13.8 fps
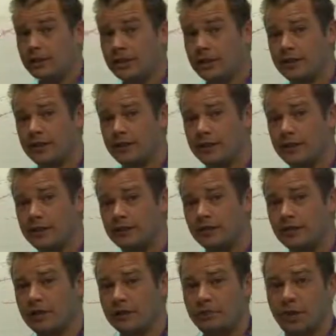China
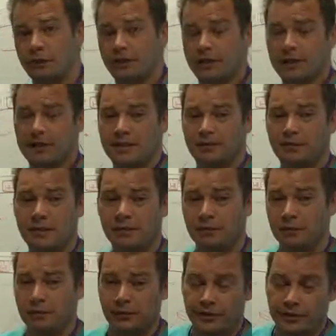has tried to populate Tibet
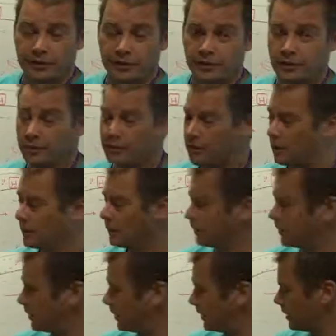more recently with
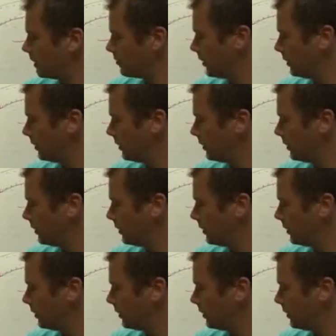Han Chinese